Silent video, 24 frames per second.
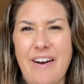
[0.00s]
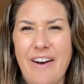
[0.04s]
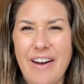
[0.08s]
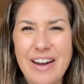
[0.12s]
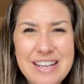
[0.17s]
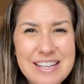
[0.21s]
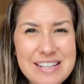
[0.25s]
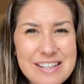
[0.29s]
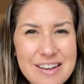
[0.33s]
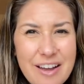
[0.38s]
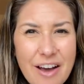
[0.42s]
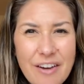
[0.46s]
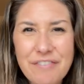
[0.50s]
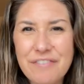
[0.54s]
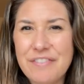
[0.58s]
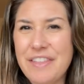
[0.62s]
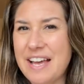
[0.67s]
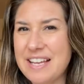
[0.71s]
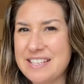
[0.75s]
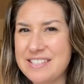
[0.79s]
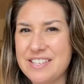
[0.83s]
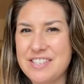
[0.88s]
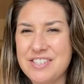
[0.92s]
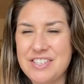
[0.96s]
I love
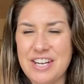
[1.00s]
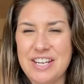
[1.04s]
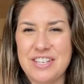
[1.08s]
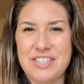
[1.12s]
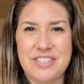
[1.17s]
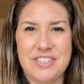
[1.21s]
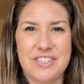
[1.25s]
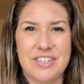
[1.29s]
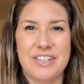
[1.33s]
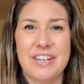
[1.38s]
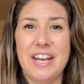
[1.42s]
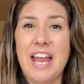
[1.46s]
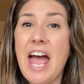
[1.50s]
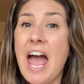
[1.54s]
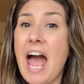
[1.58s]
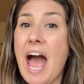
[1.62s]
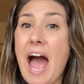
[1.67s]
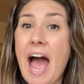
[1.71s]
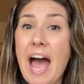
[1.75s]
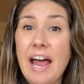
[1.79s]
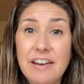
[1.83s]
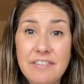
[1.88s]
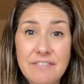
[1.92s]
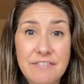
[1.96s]
that suggestion
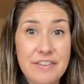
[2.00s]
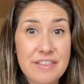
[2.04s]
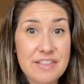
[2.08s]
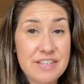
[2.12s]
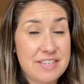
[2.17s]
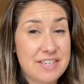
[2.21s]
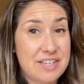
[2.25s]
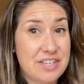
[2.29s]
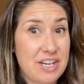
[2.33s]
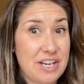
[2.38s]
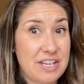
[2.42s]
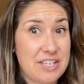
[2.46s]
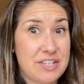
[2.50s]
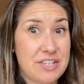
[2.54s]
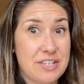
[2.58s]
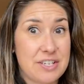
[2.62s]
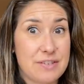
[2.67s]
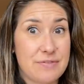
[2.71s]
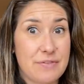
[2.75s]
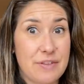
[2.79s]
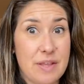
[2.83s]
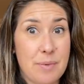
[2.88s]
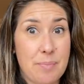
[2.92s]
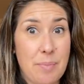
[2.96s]
and for the
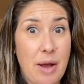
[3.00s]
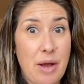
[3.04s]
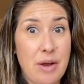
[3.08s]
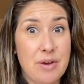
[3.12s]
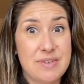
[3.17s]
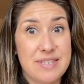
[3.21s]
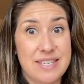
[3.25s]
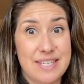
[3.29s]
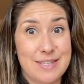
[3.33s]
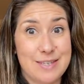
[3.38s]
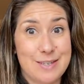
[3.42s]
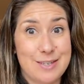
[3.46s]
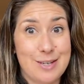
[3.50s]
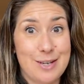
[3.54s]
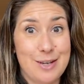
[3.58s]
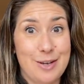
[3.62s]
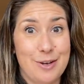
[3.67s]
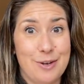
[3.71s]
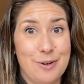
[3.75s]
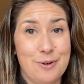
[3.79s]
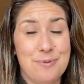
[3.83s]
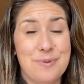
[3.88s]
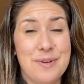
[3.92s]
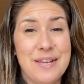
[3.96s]
suggestions for the poses
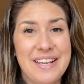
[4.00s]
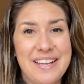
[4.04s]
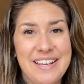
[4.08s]
too.